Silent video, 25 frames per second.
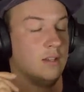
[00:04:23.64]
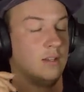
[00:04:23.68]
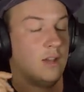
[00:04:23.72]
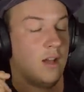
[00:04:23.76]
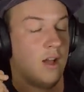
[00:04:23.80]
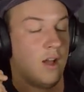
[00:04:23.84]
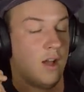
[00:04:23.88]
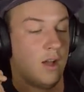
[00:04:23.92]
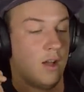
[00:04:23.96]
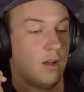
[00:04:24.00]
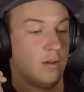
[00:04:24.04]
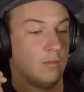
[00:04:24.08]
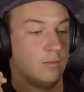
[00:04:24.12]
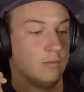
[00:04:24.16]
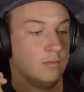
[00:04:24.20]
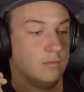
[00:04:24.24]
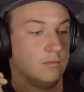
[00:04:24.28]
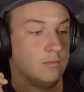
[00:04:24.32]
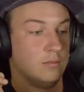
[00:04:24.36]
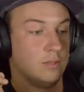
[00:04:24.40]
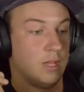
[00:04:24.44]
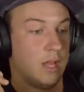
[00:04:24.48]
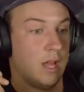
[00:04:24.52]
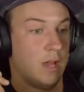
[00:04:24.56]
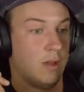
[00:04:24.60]
Yeah,
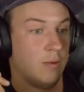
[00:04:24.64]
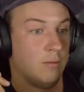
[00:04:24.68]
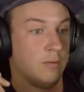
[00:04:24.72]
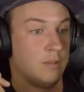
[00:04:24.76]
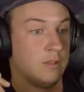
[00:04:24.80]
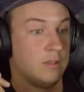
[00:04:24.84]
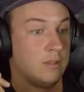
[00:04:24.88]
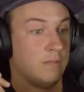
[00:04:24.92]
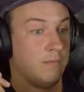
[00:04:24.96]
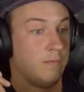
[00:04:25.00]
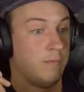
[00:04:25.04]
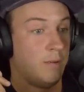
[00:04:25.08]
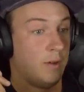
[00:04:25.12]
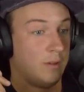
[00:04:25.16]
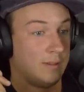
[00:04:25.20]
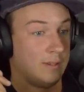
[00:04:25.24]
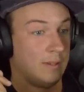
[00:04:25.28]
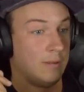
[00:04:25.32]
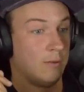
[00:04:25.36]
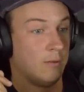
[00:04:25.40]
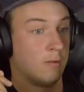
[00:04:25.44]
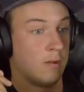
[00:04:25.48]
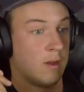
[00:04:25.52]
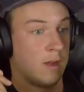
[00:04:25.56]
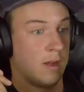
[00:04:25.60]
it was a
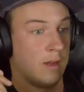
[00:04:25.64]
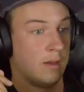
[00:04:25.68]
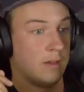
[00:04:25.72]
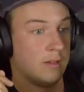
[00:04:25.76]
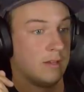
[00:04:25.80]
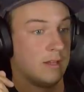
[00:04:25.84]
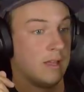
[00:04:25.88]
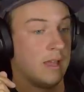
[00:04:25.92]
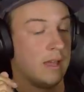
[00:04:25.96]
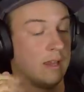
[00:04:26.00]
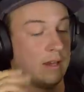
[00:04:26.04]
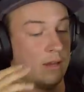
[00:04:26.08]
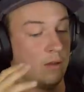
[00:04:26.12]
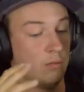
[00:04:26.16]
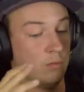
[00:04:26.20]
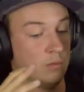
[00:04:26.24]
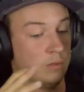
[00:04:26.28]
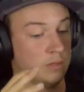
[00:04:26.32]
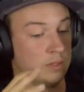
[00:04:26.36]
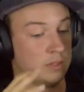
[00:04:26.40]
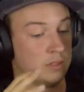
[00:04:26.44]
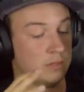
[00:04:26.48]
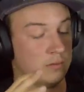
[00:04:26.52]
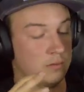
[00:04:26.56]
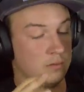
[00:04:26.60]
fucking grind, and it
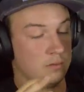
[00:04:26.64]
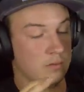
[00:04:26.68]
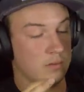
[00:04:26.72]
was.